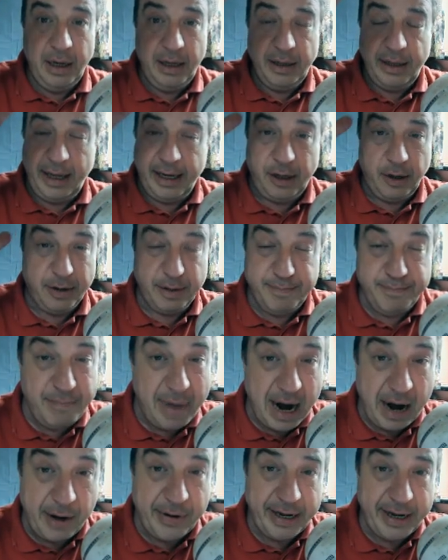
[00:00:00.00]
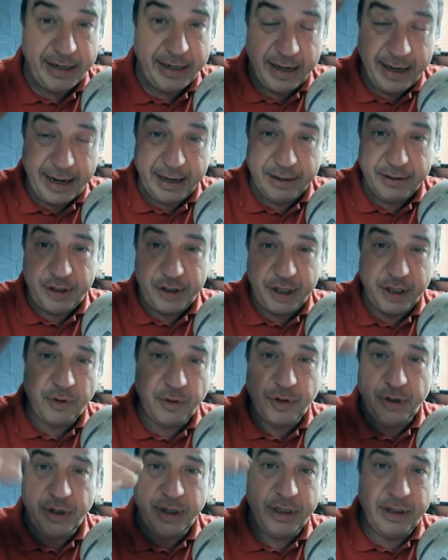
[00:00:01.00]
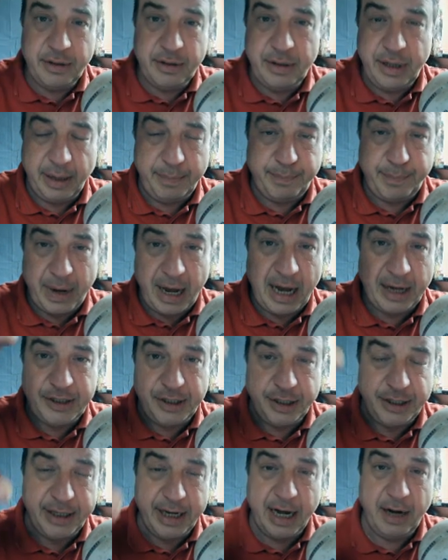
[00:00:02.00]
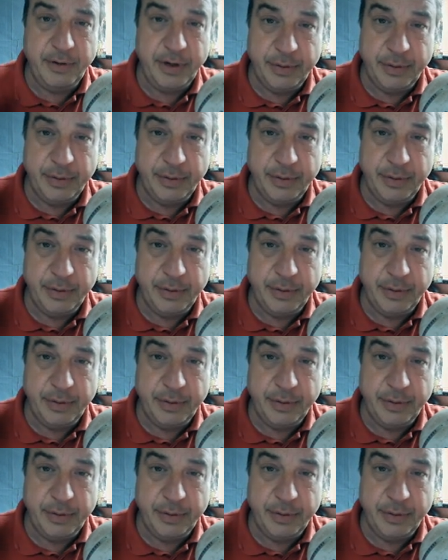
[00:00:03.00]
They got married, they had children, they passed it down.